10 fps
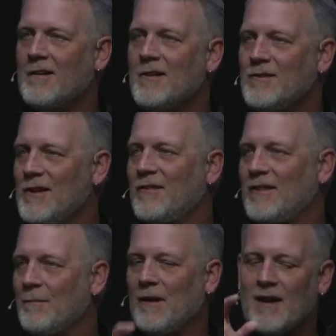just
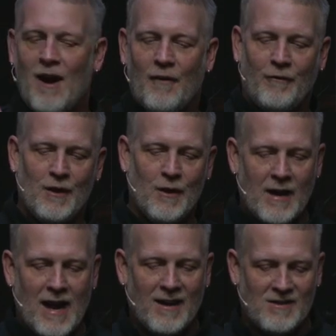simply to offer you and
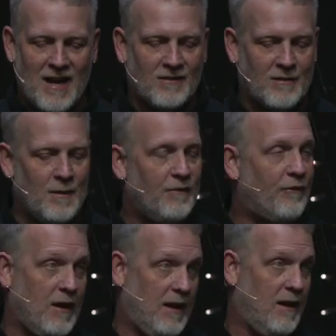I a chance to be
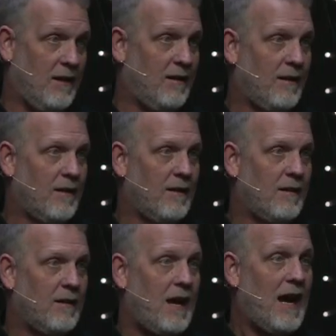free.
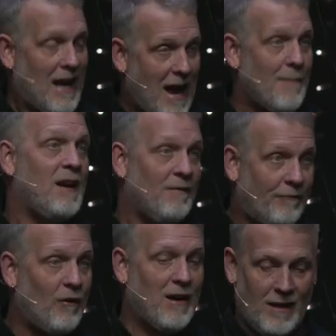And I mean
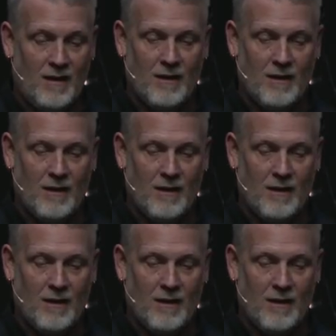free.